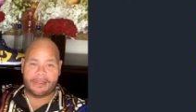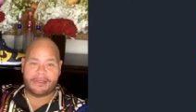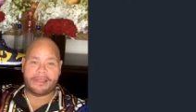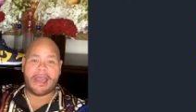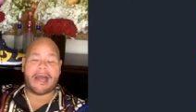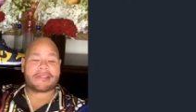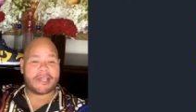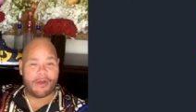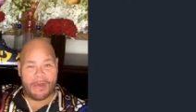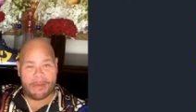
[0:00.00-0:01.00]
Yeah, I'll
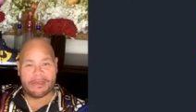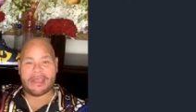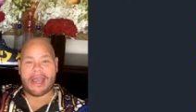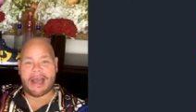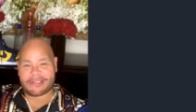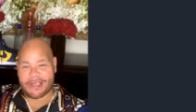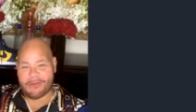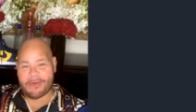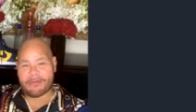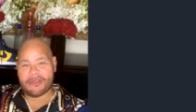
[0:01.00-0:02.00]
tell Remy. I'll tell
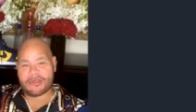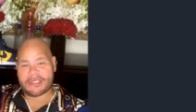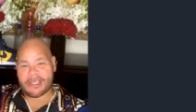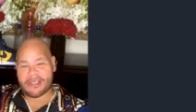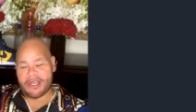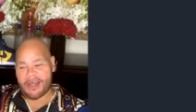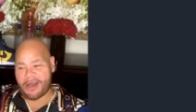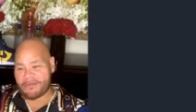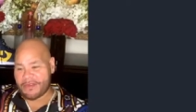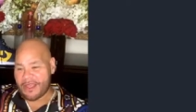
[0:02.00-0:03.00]
Remy you send your
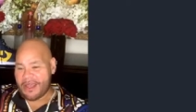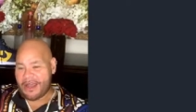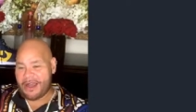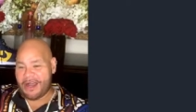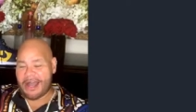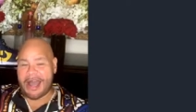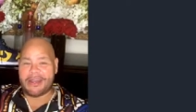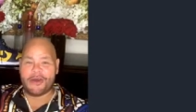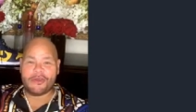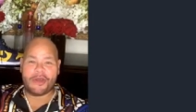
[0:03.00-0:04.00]
love. I
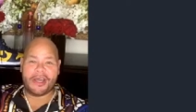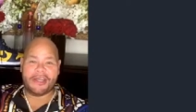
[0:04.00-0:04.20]
know you're gonna